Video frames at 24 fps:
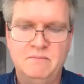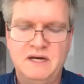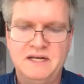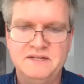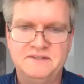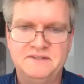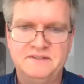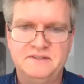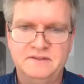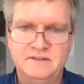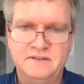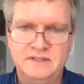
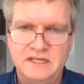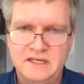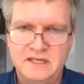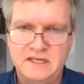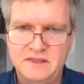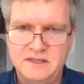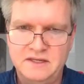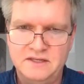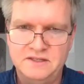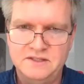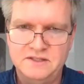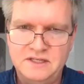muscle
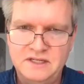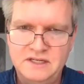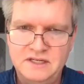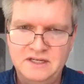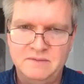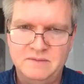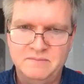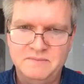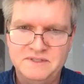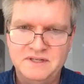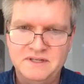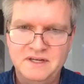in these
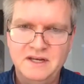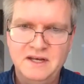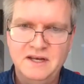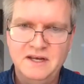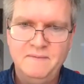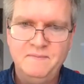teams.